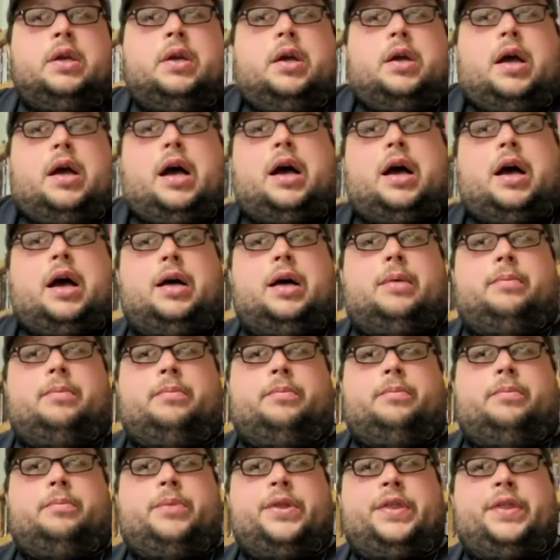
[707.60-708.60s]

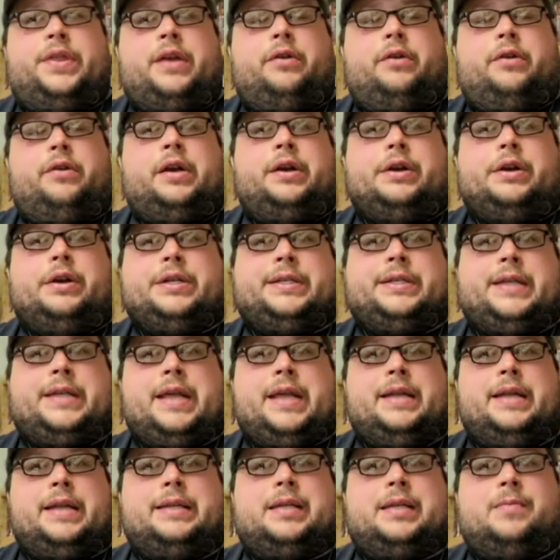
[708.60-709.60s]
But they don't
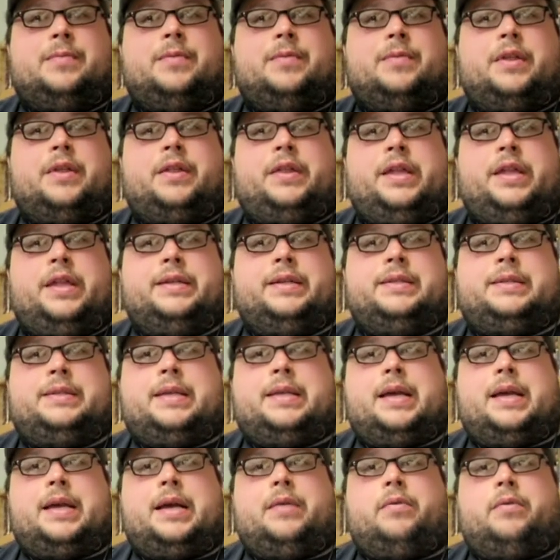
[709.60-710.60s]
understand some of the things
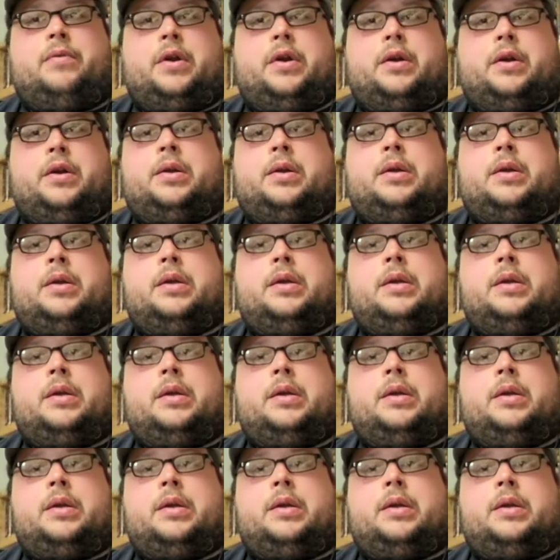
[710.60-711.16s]
that were